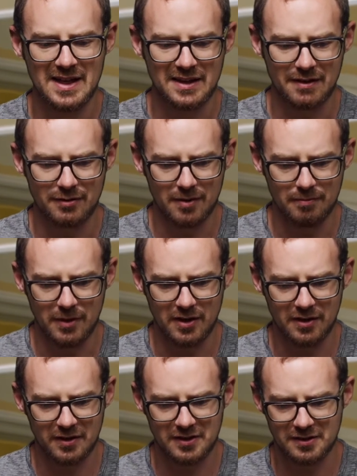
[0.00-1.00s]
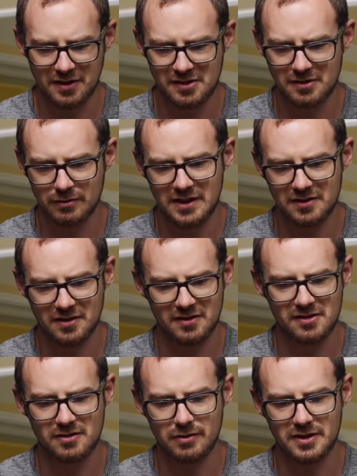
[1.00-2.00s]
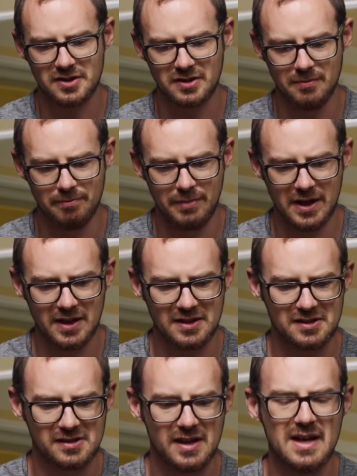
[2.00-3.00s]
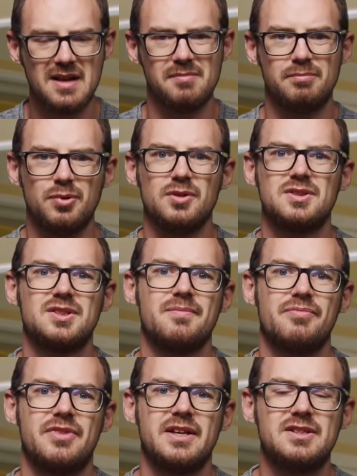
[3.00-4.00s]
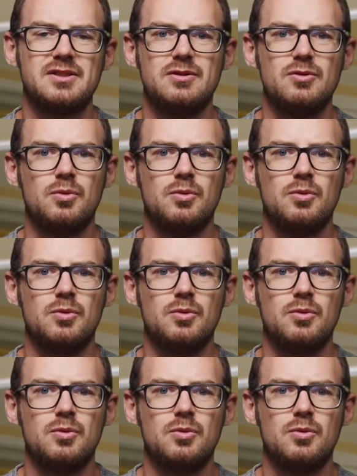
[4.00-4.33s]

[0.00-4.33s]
They've got marks, the screens are scratched to bits, but they do